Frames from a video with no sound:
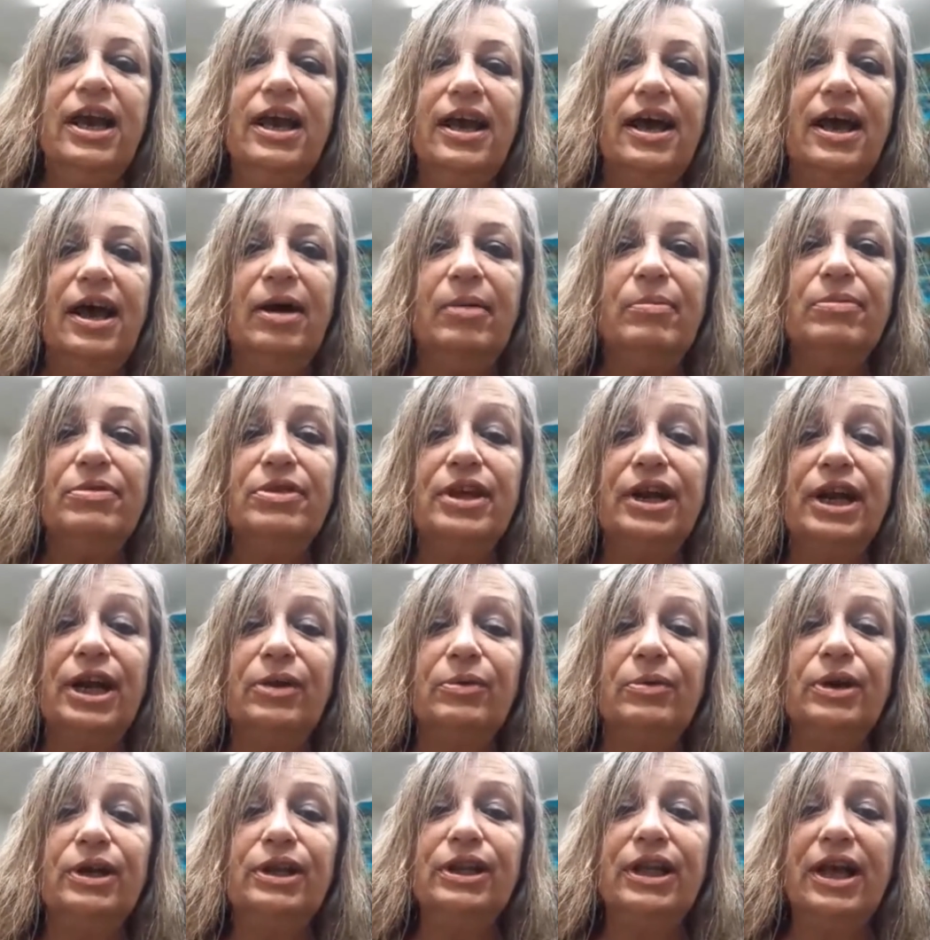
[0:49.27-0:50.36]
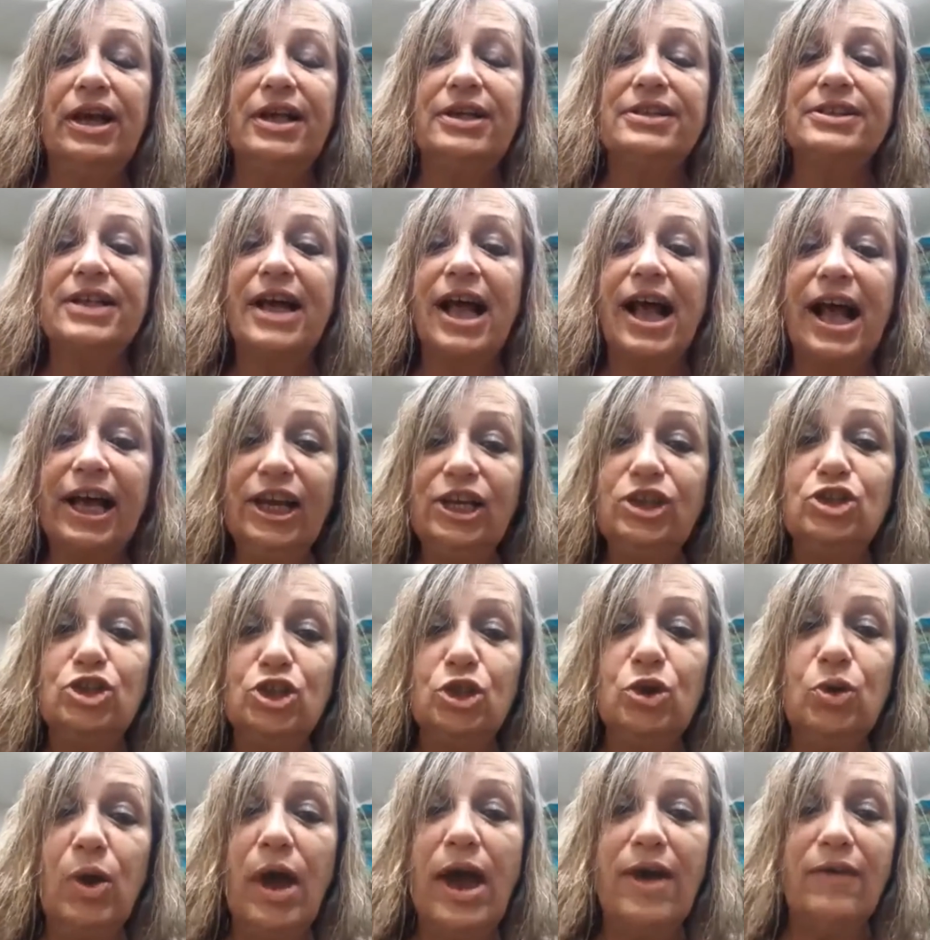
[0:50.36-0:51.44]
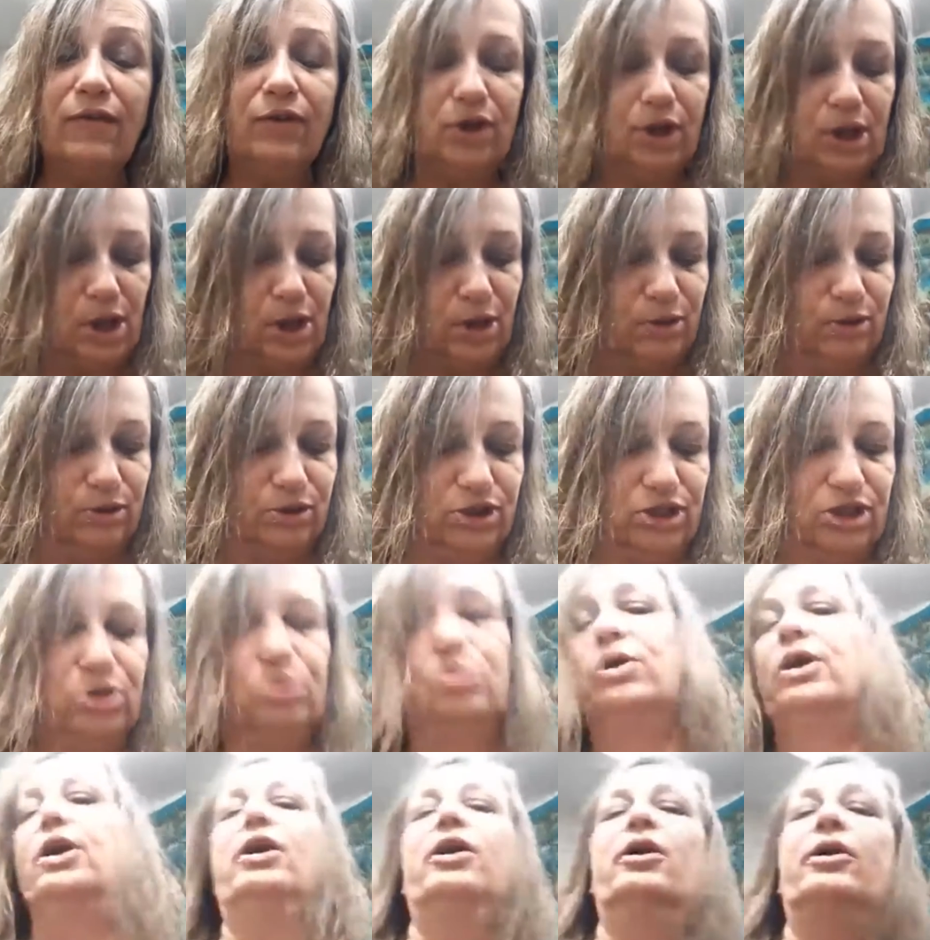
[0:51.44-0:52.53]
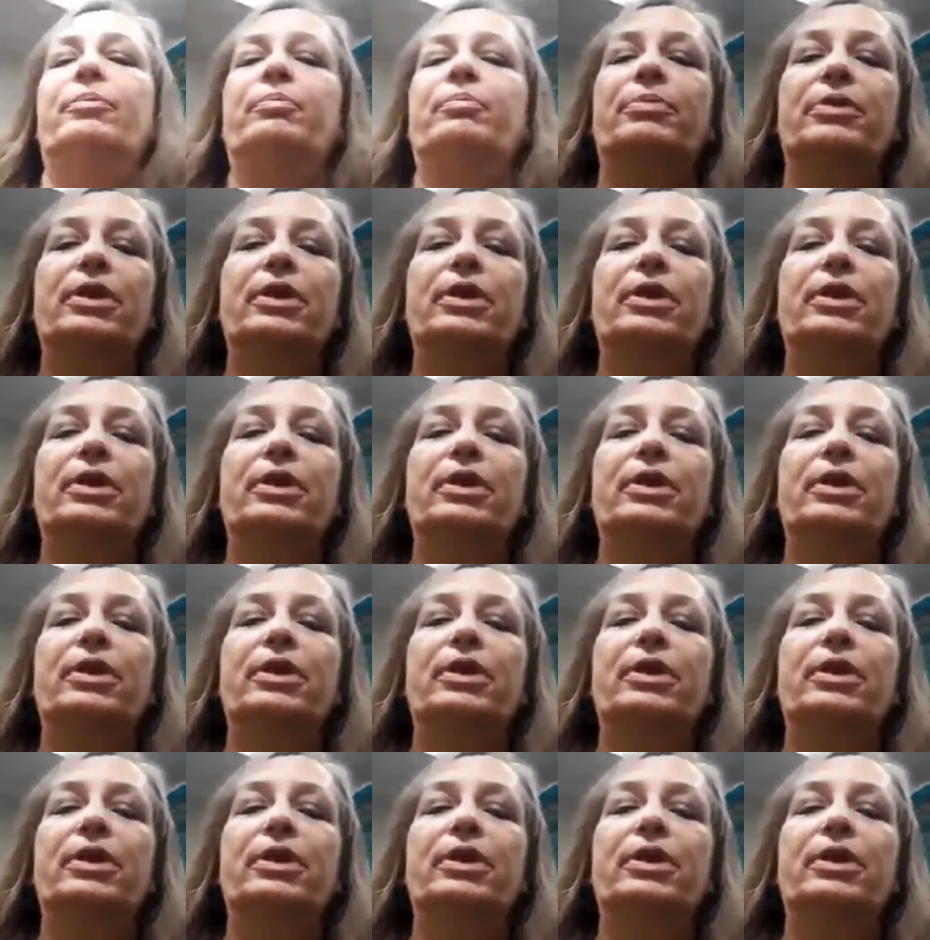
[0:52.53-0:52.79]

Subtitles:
Then I realized I do have clothes to wear.